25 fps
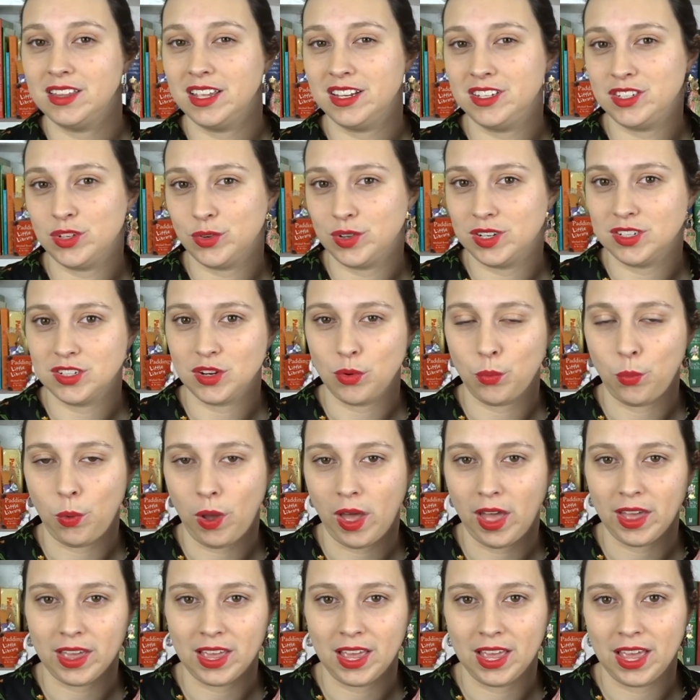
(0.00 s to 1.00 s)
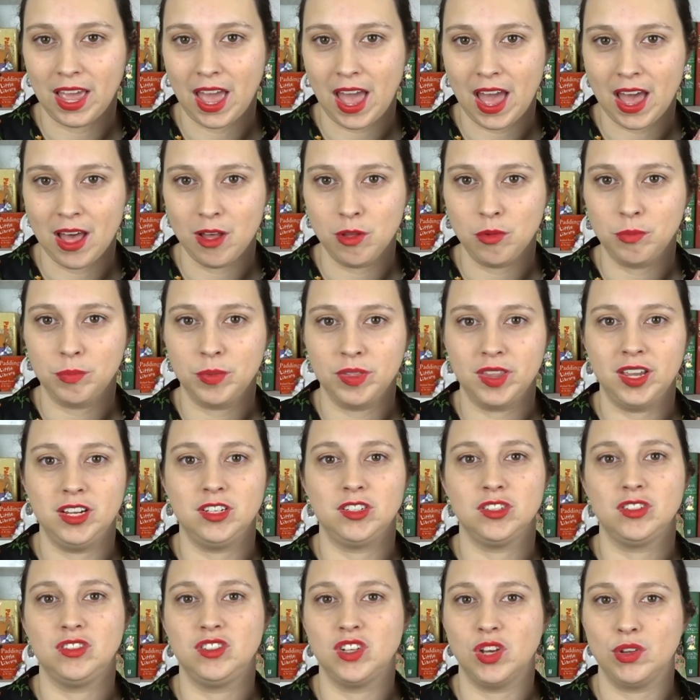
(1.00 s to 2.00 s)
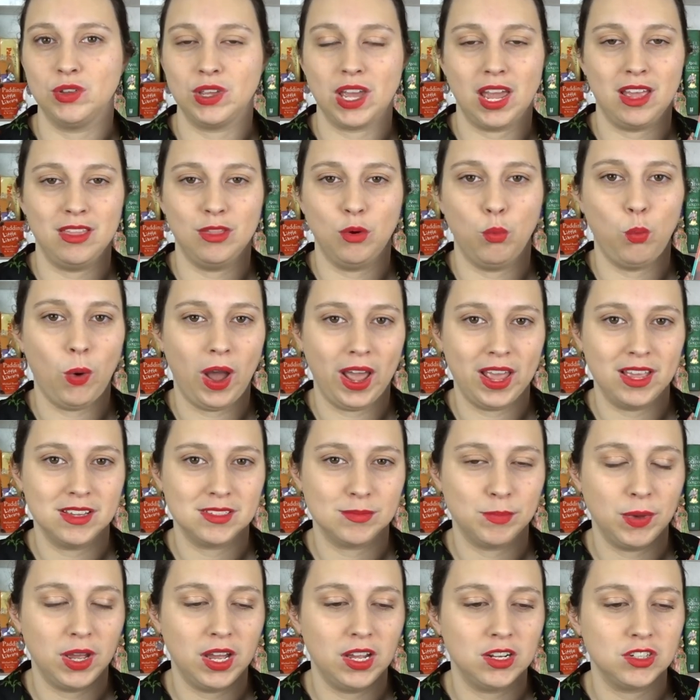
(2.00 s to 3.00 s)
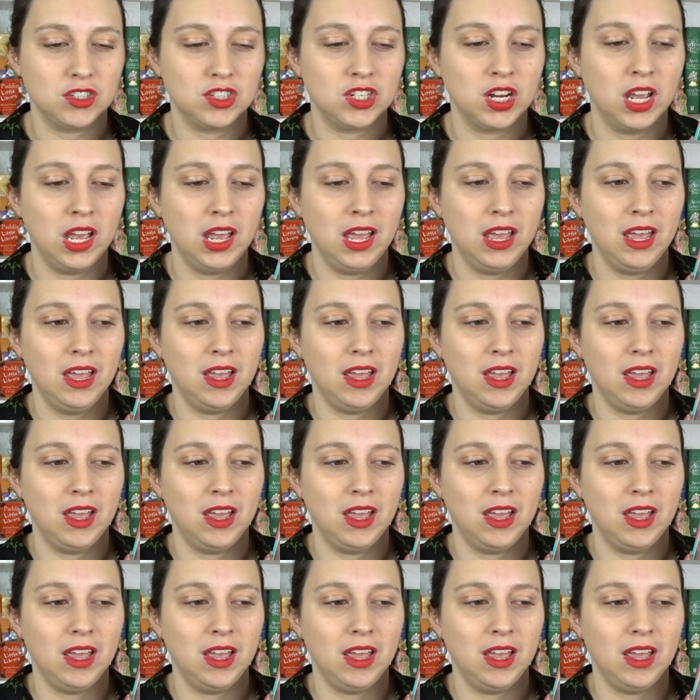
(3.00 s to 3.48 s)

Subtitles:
do end up working it out, but they just don't get in the way as much.